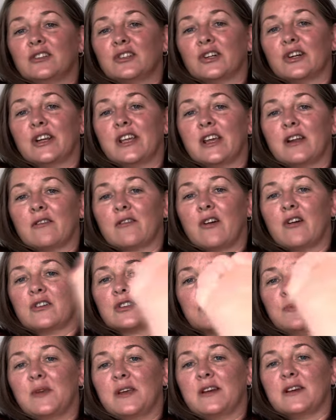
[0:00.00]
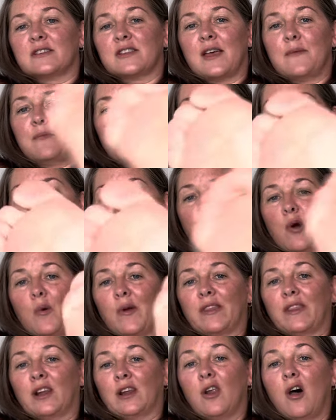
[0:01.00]
dirty and gross because I've been
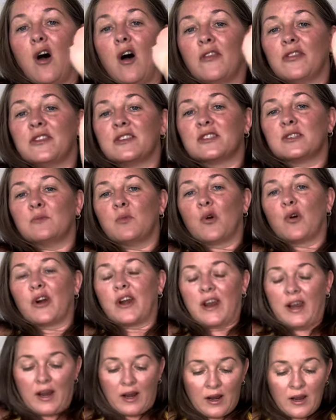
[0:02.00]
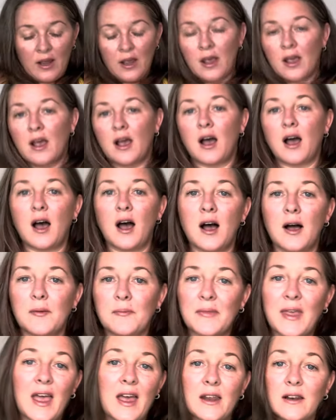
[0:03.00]
mowing the lawn this morning
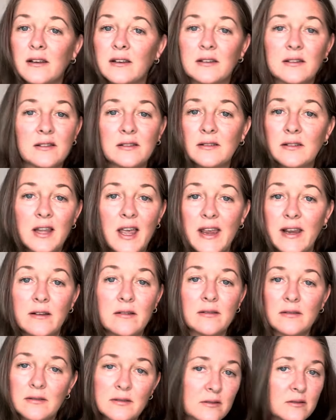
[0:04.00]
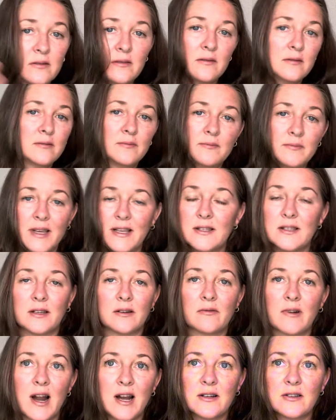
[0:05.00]
um, and like
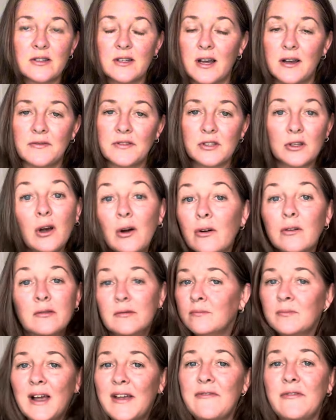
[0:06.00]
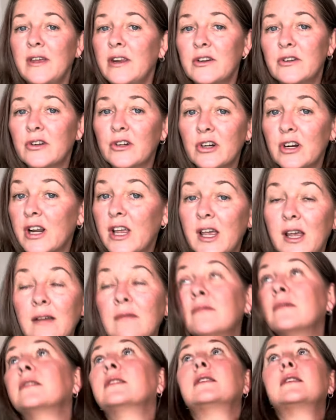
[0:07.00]
basic ranch stuff. So my feet are dirty.
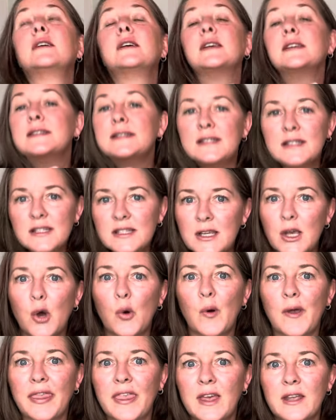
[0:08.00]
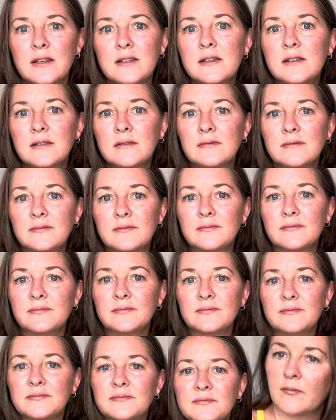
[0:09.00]
Deal with
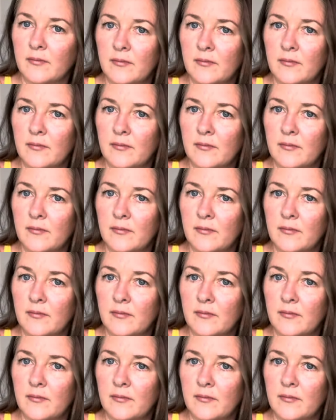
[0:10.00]
it.